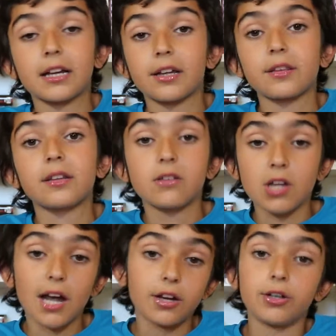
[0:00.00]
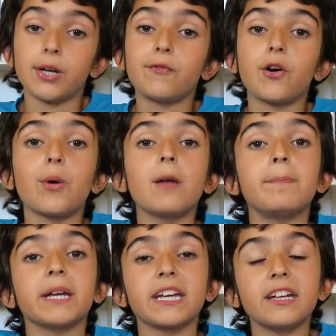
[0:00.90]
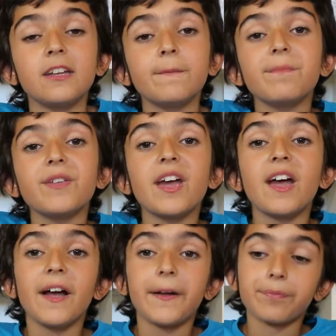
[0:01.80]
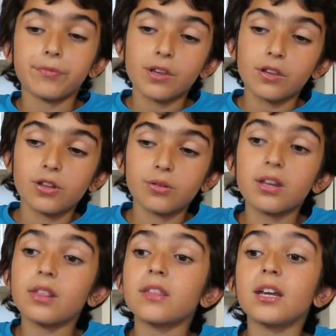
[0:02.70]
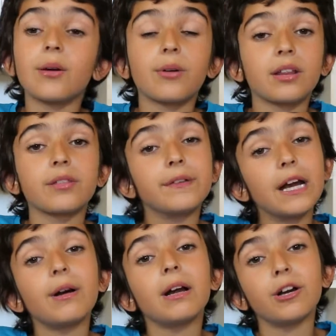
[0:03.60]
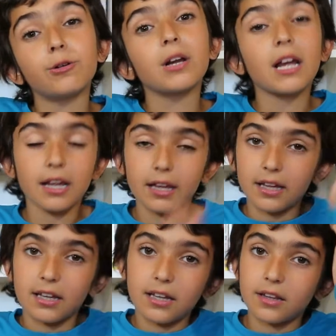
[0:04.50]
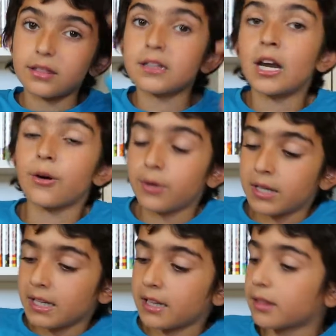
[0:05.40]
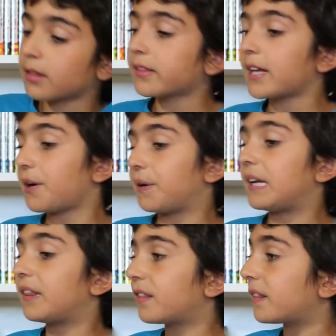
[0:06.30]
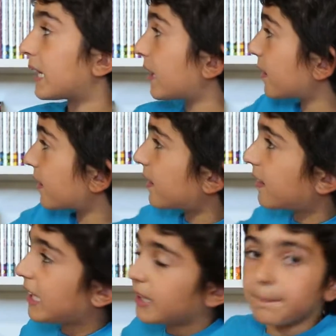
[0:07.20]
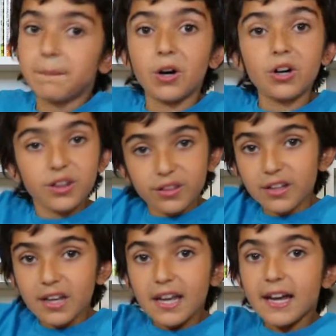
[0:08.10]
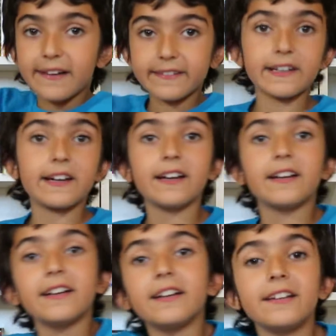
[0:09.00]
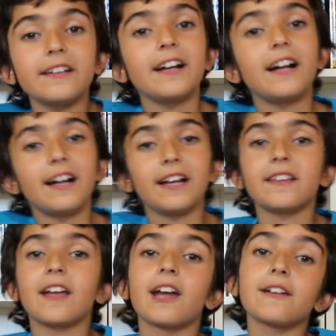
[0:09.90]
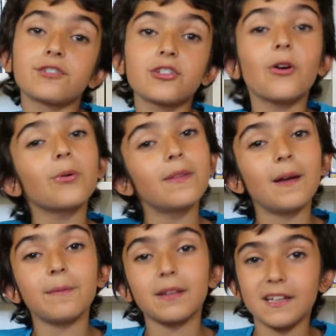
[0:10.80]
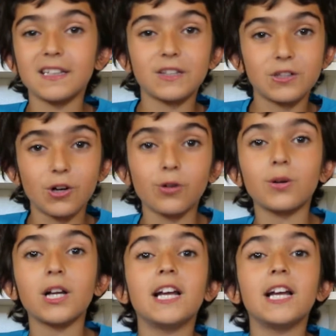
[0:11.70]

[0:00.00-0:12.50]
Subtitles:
I said, Diary of a Wimpy Kid. So this series, it's a series. It's 16 books, and I have showed them in the intro.